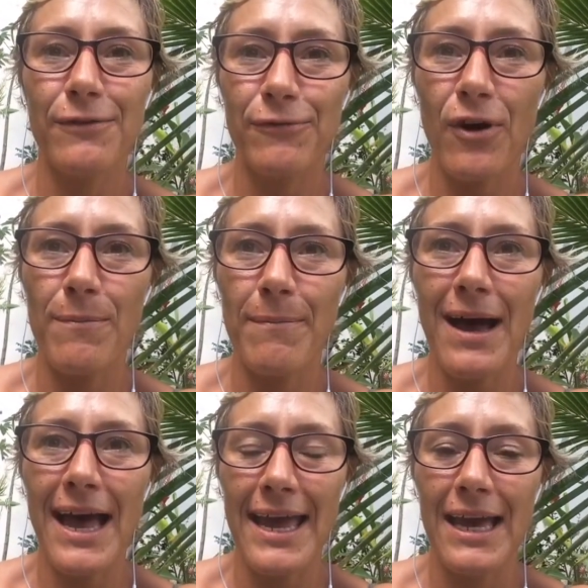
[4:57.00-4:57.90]
from
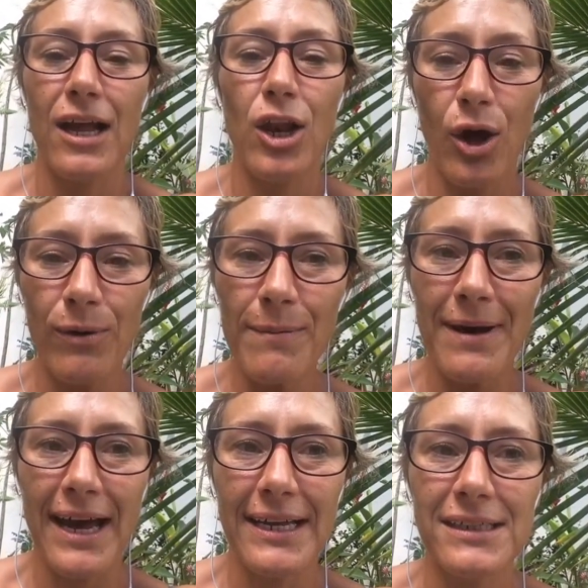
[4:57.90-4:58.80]
my lower
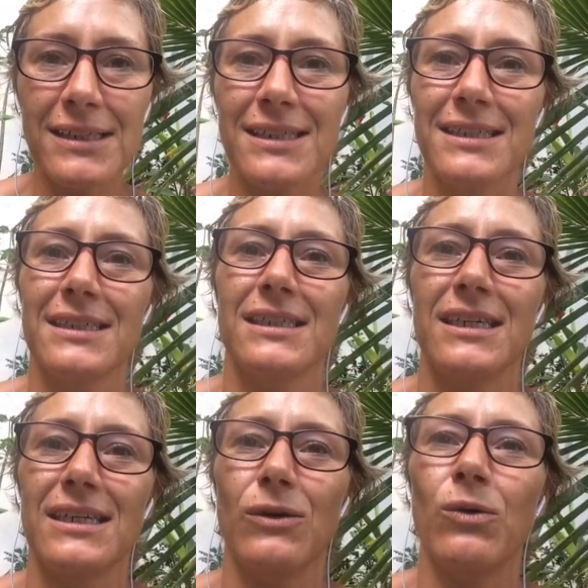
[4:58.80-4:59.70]
mind,
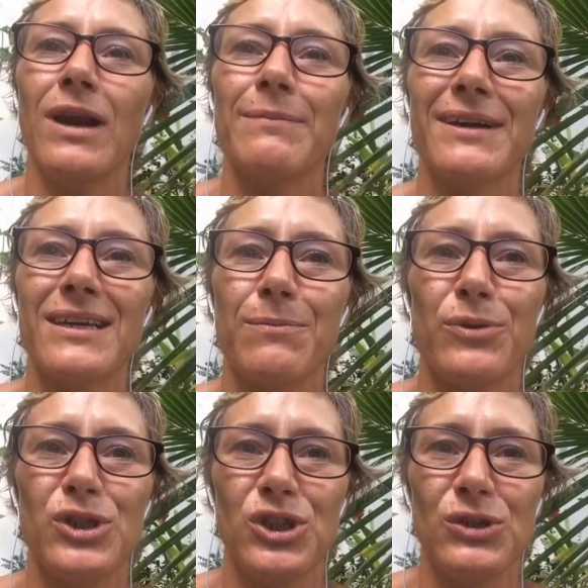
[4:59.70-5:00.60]
all I'm going to
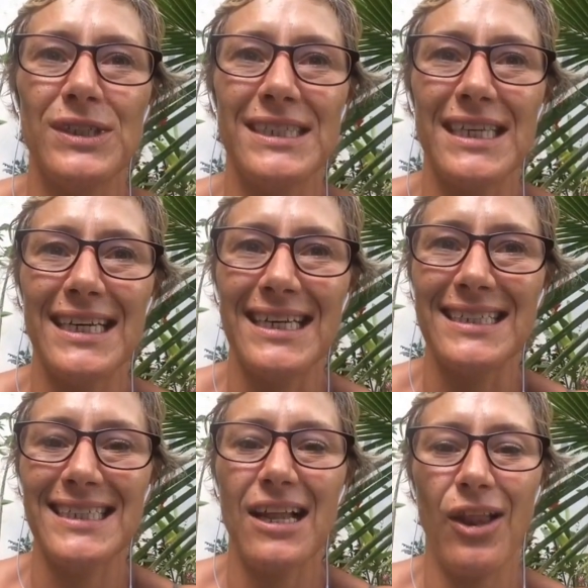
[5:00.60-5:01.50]
produce
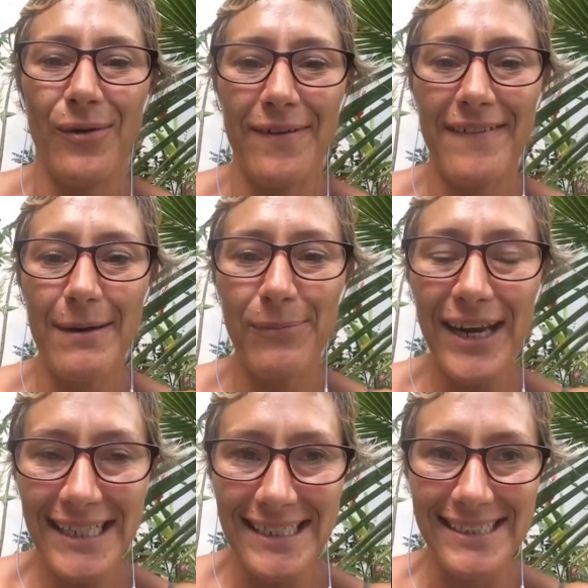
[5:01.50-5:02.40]
is lower
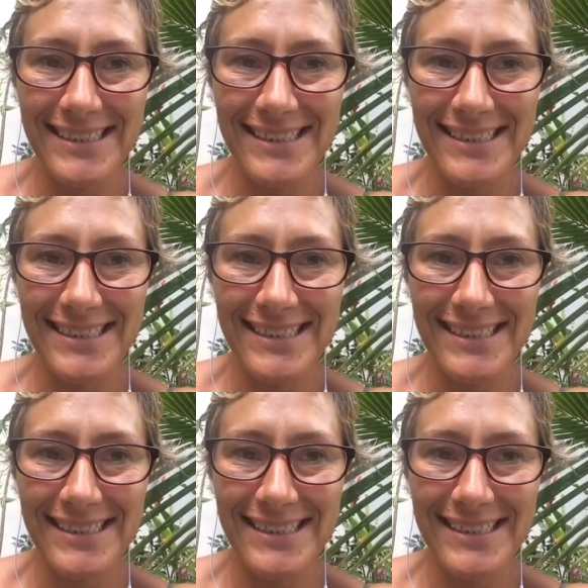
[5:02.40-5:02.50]
vibrations.